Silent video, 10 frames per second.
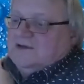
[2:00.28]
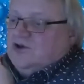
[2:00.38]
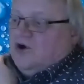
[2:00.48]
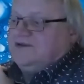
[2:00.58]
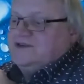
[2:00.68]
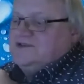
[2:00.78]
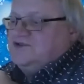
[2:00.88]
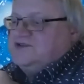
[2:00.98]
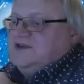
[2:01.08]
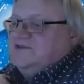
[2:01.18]
no, but as you
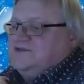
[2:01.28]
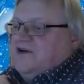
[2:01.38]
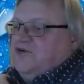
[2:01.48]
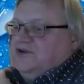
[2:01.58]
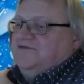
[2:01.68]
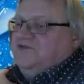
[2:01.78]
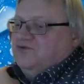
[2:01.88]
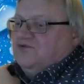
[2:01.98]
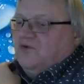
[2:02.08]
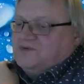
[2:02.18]
see, there are only a
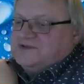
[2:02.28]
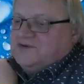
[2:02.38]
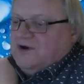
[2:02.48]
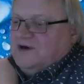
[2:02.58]
few groups who